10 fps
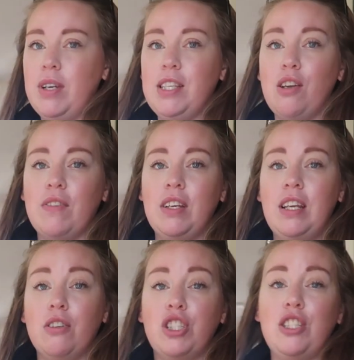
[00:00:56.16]
He's over
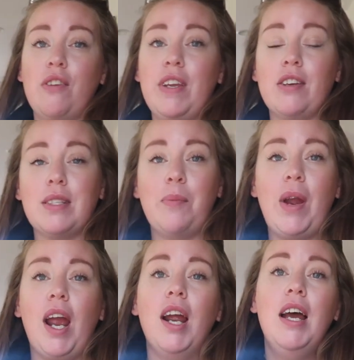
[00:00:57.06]
here. She's over here
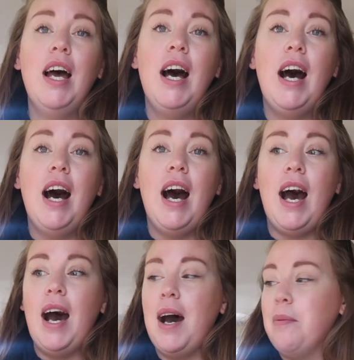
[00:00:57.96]
somewhere.
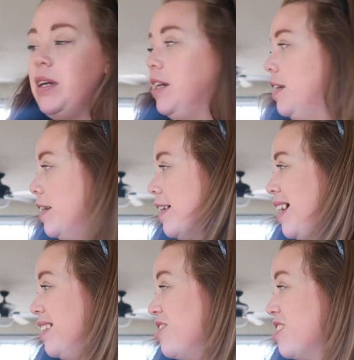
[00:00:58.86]
Um,
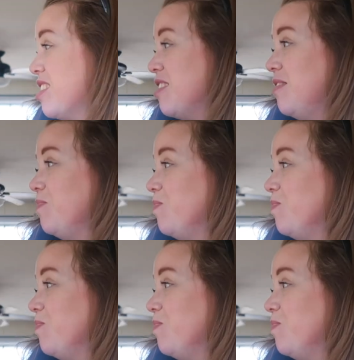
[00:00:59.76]
and just,